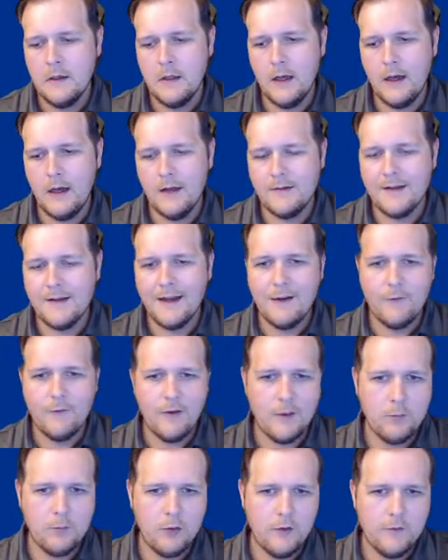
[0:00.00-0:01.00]
side
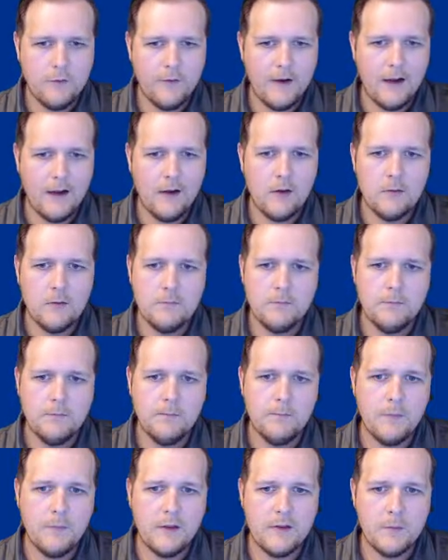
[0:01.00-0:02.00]
effect profile,
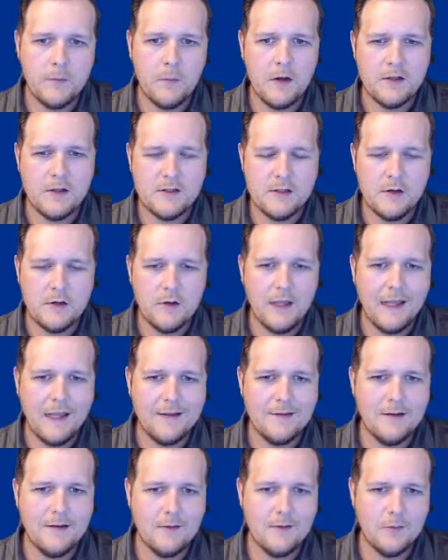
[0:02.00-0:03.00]
not that much. You can
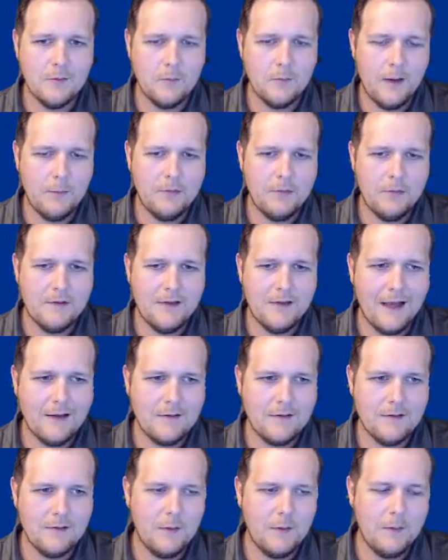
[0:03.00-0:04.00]
see some
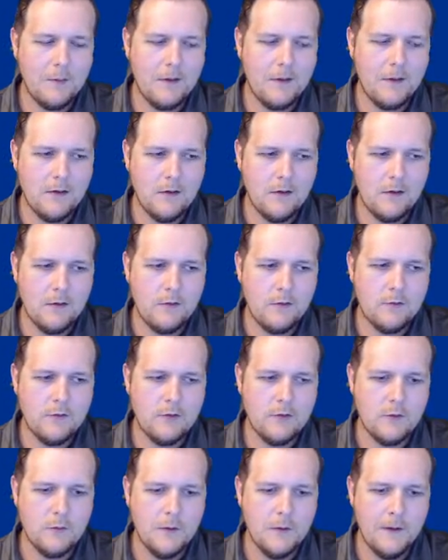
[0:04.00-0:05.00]
epistaxis maybe due
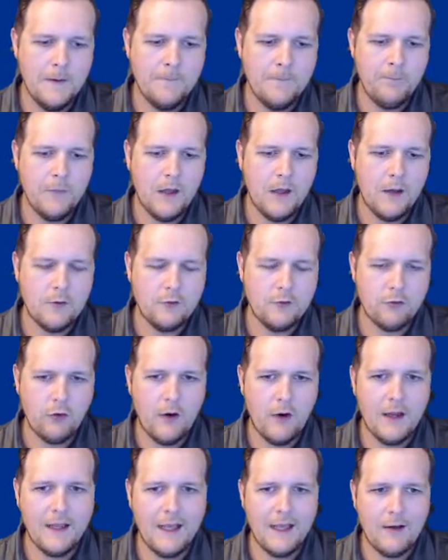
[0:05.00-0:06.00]
to
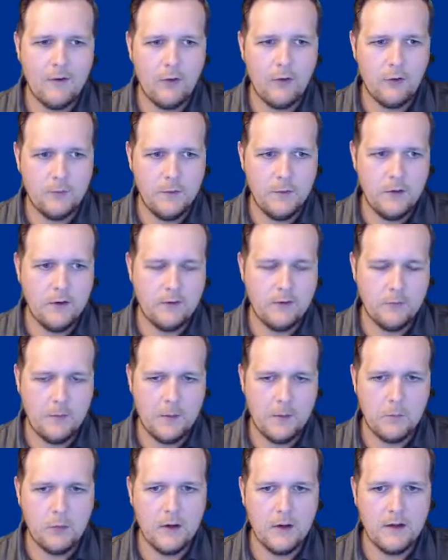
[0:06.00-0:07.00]
drying out of those mucous
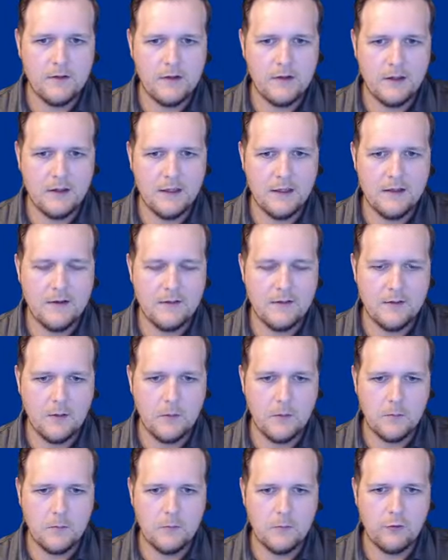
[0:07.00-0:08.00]
membranes, can lead to
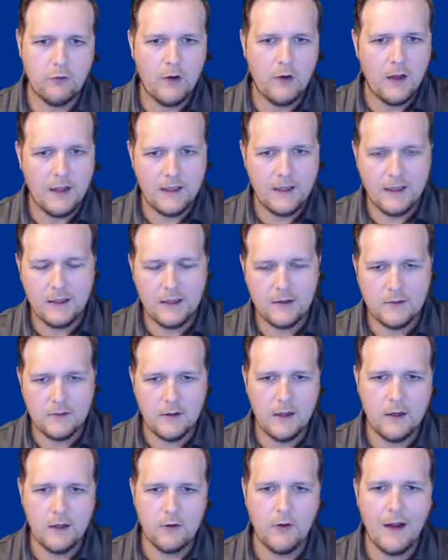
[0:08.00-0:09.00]
some drying
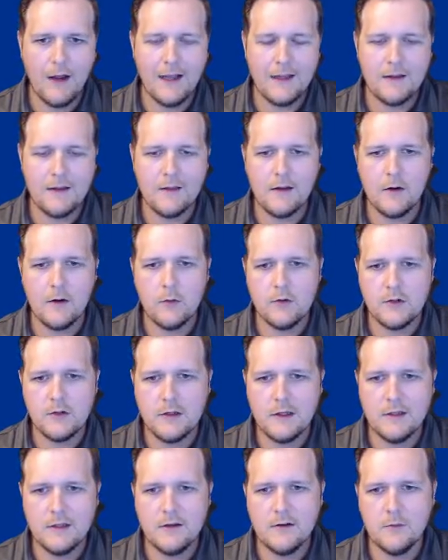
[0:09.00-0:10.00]
and cracking there, which could
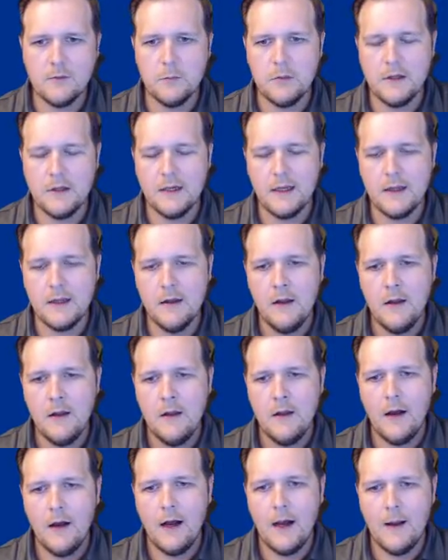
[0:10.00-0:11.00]
lead to some bleeding,
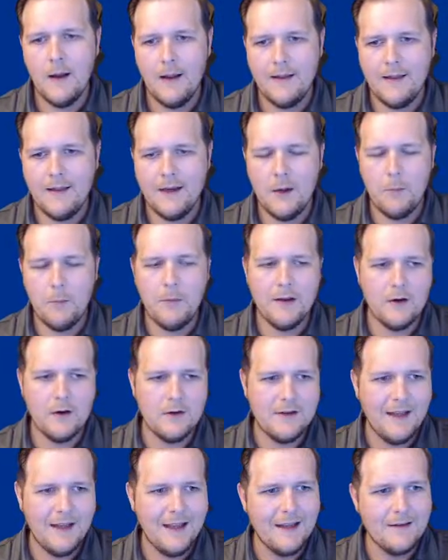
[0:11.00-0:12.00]
and then a bitter
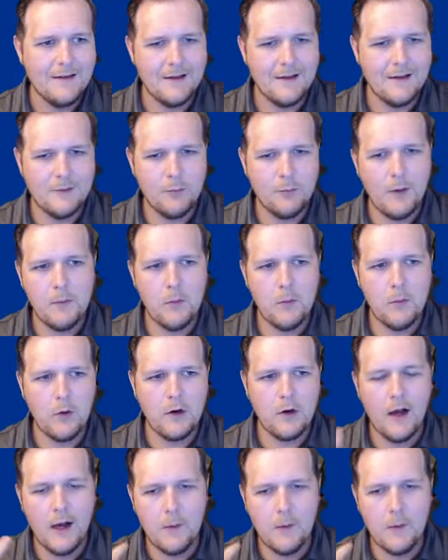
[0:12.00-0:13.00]
taste. And that's probably more
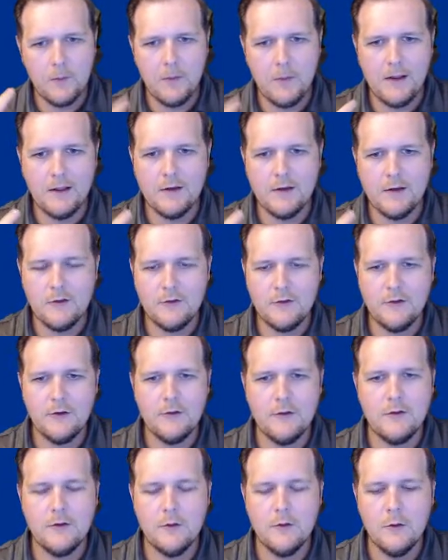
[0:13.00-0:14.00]
common, mainly just due
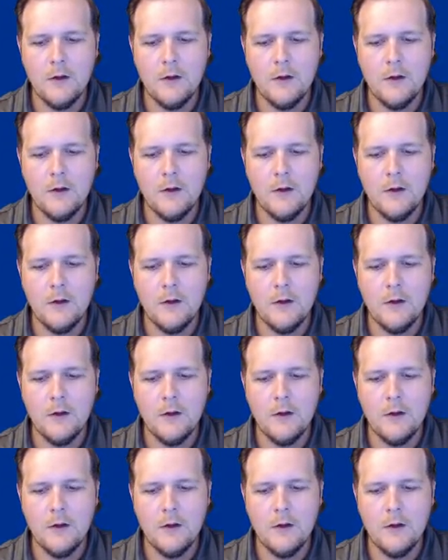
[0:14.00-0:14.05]
to